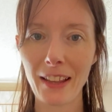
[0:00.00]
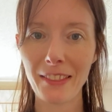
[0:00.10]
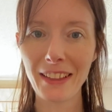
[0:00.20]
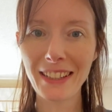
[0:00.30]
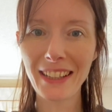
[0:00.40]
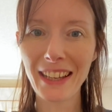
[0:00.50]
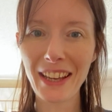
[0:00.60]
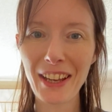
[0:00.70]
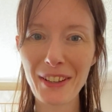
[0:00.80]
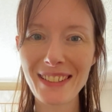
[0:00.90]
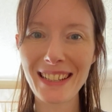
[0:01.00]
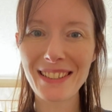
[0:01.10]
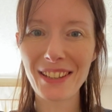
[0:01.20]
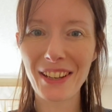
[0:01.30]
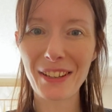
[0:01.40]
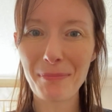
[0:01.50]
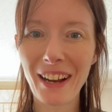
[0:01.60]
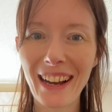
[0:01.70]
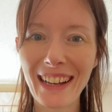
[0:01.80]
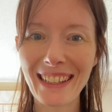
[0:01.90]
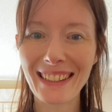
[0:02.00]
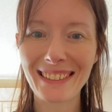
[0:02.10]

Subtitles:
Thank you. See you soon. Bye.